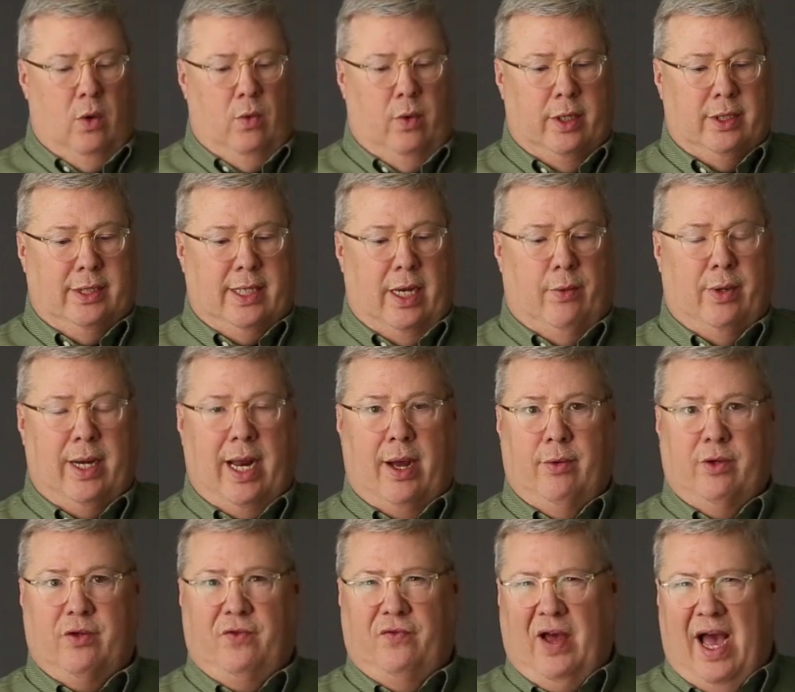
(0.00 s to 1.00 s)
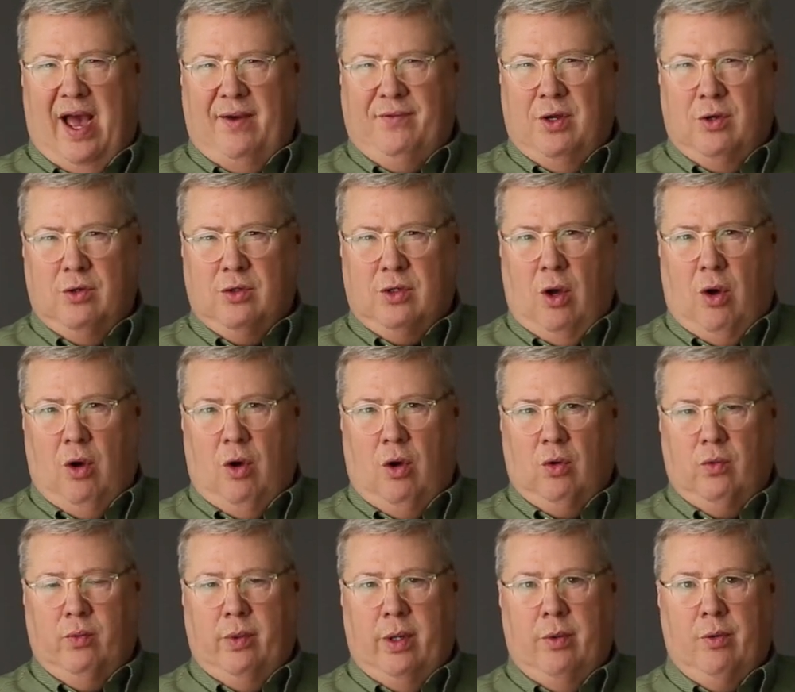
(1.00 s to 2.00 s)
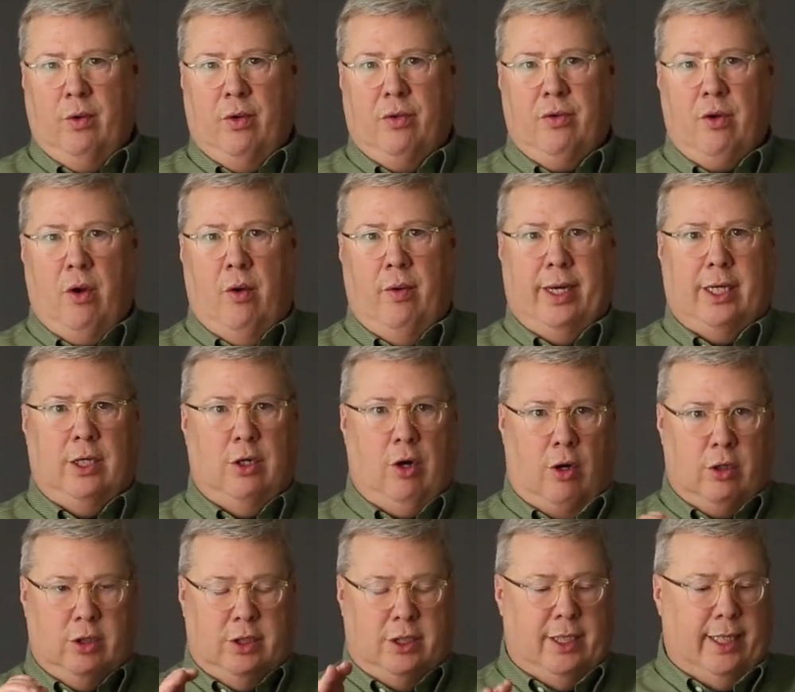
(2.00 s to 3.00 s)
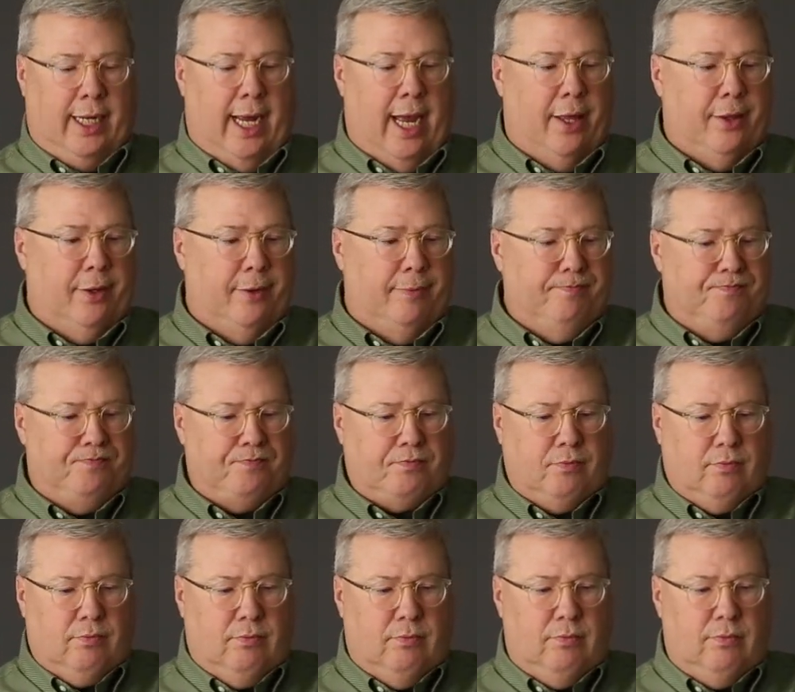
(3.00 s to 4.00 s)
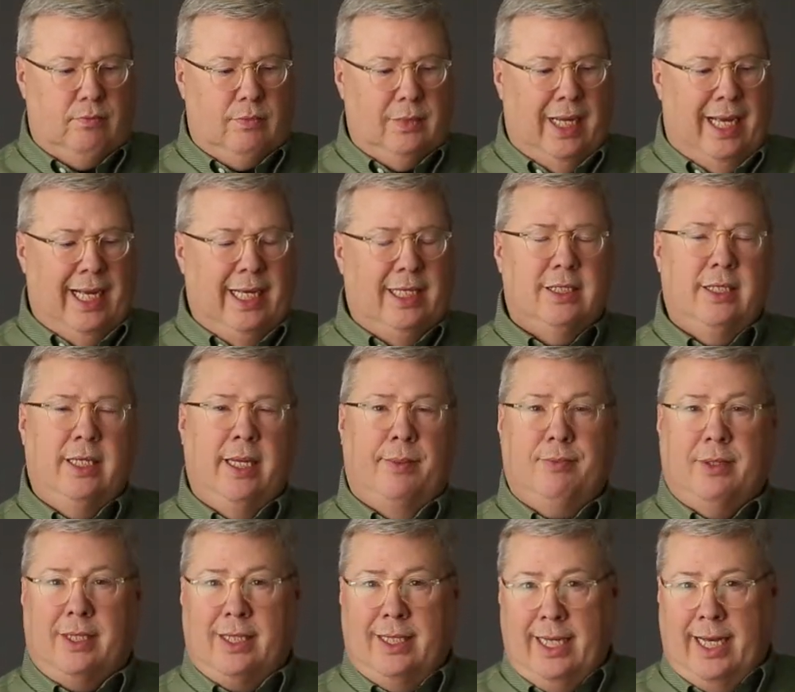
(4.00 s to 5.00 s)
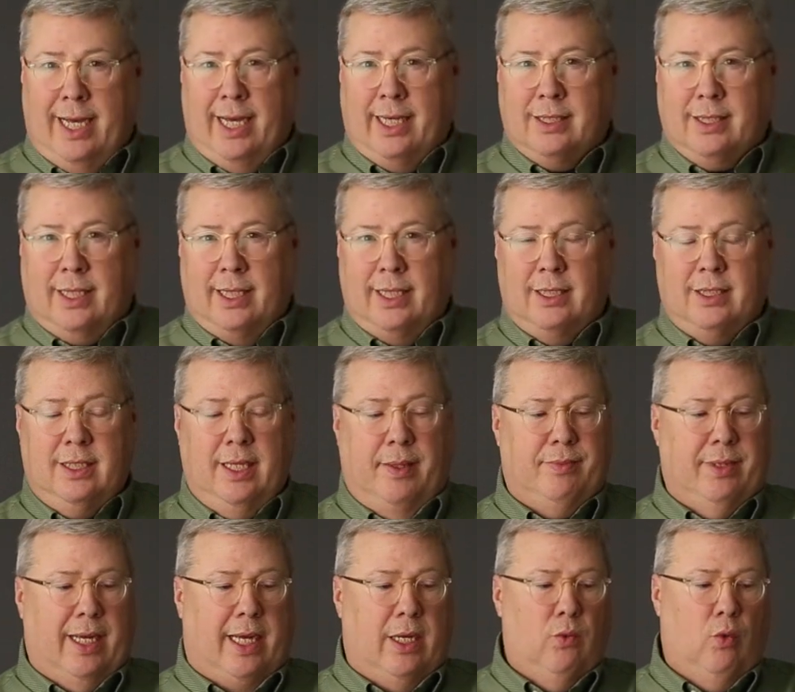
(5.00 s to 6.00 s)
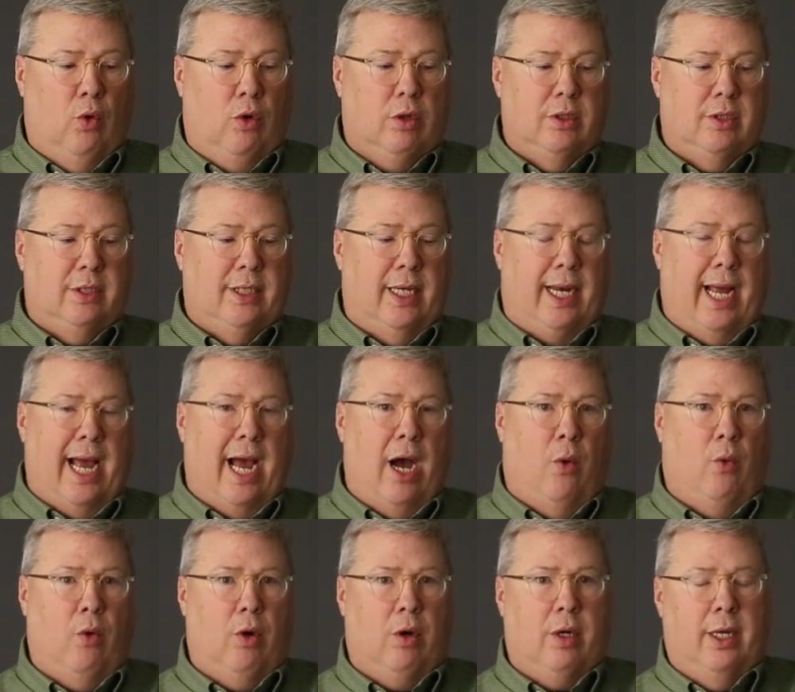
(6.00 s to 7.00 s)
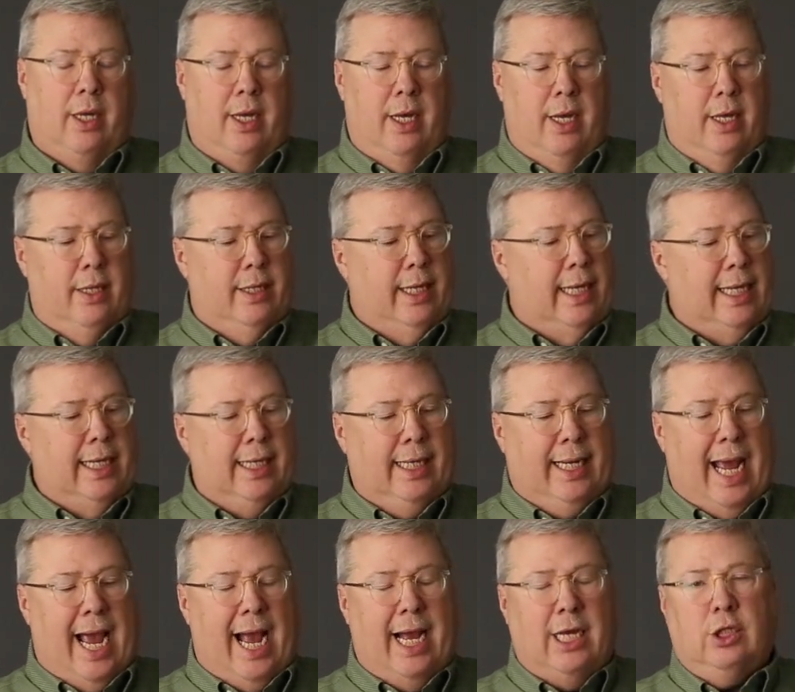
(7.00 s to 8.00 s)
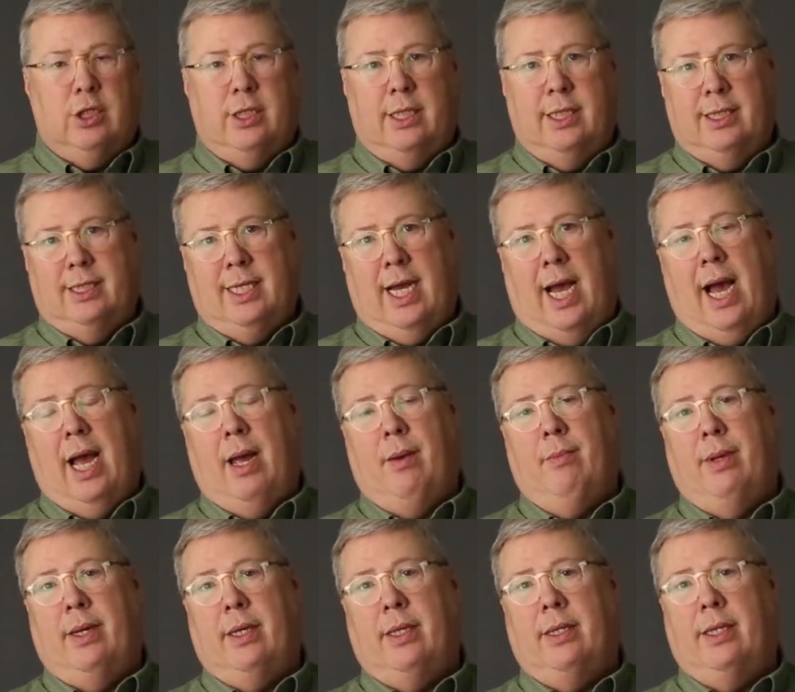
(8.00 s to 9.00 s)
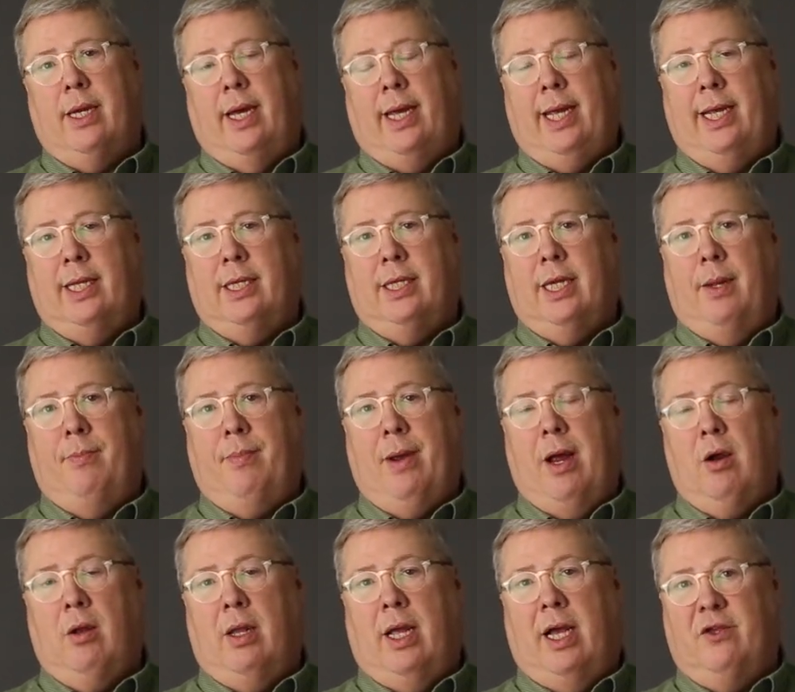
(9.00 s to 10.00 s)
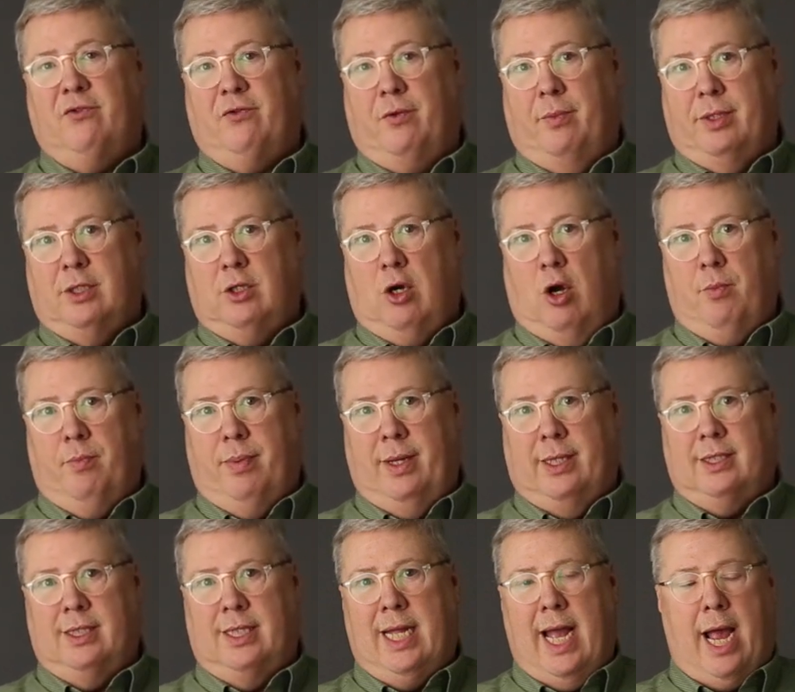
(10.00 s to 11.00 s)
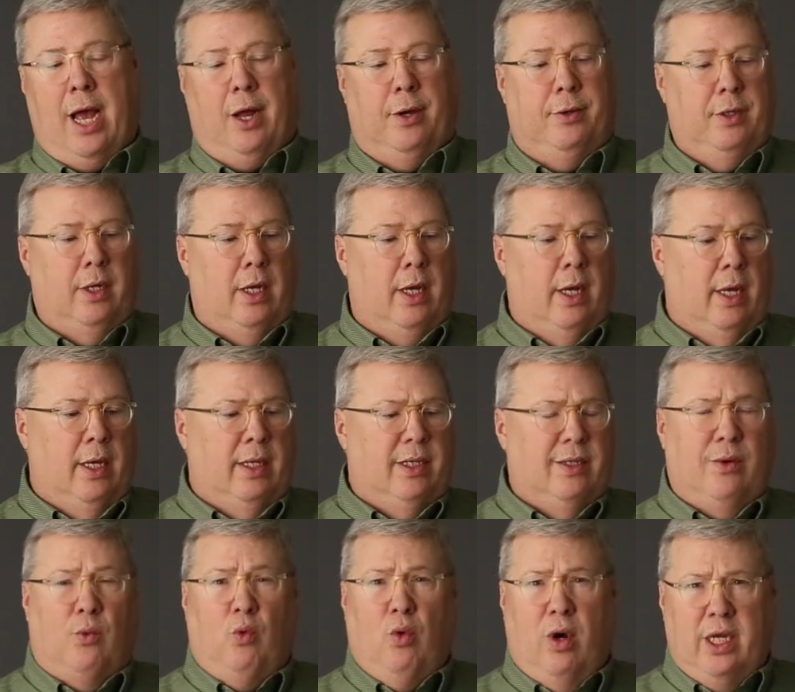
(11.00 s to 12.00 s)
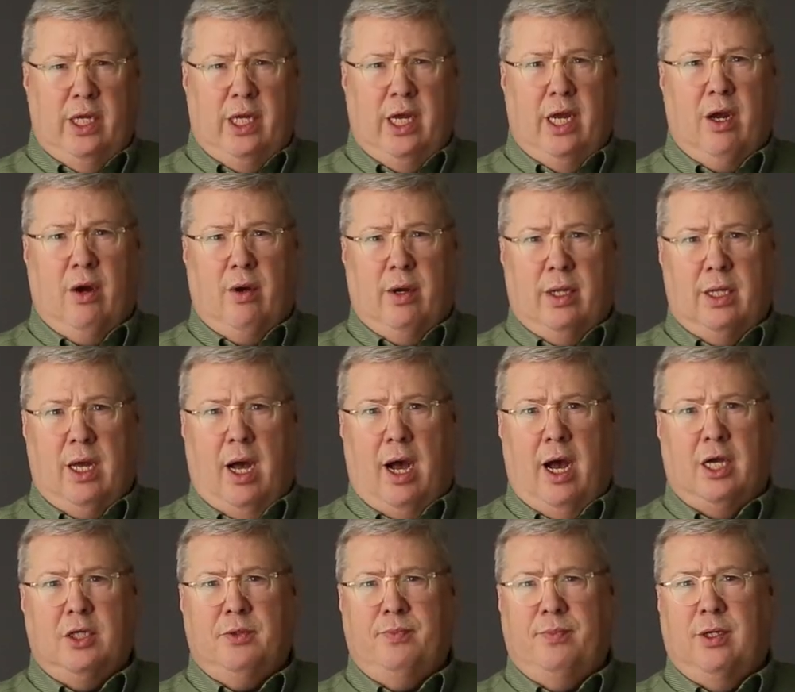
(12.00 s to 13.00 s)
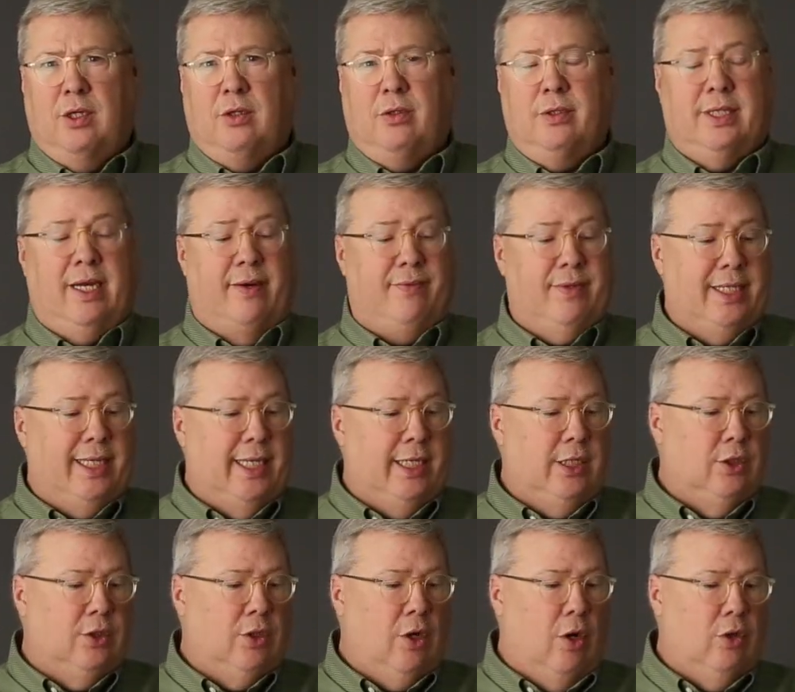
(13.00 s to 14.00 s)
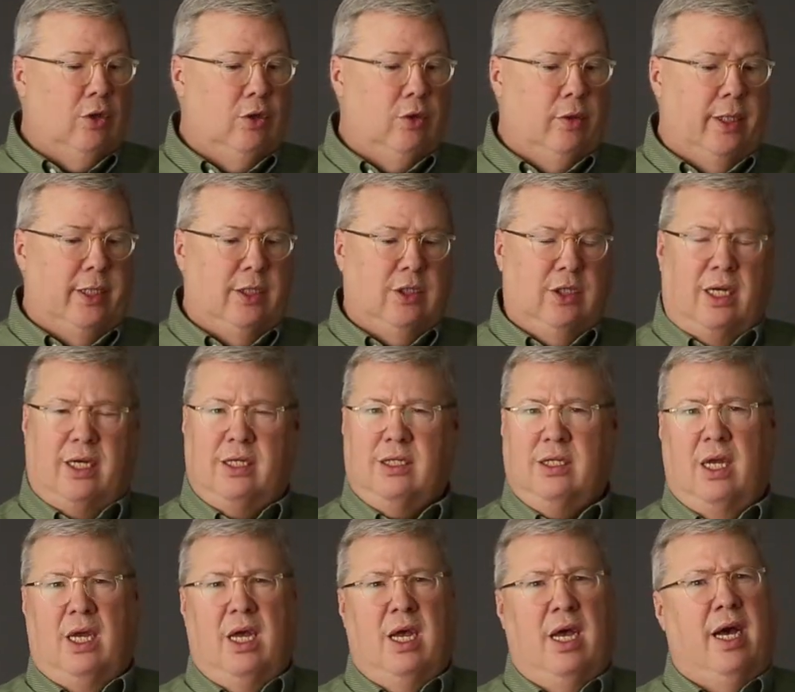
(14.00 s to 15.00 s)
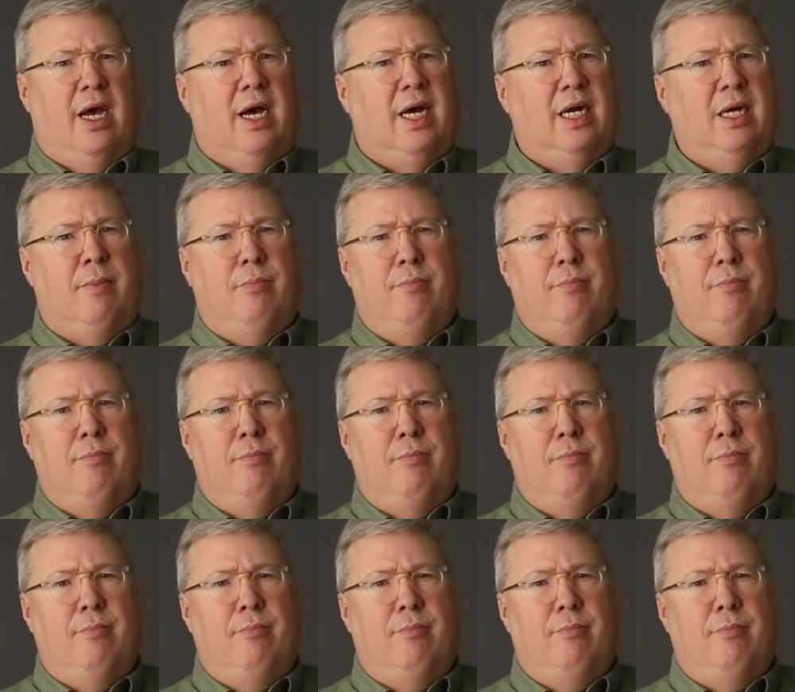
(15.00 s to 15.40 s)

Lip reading: was that when I was 5 years old, we were throwing darts together. He slipped a disc and it slipped inward instead of outward. They didn't catch it in time, and he ended up paralyzed from his armpits down. The 1 year in the hospital, 17 surgeries, just an